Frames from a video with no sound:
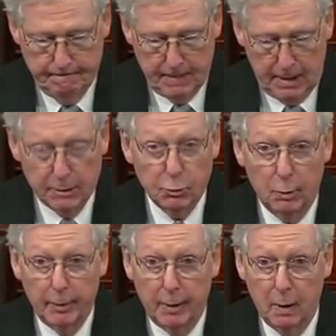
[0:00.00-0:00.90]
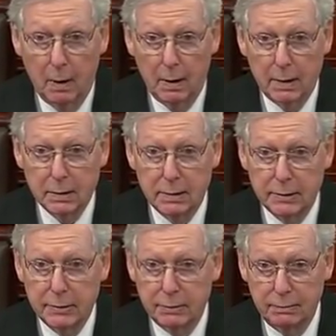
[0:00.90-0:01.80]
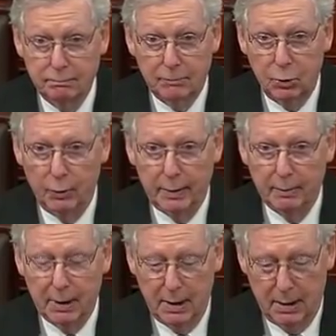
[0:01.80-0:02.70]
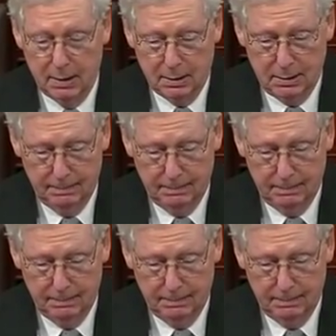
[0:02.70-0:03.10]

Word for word: That's where we are as this new week begins.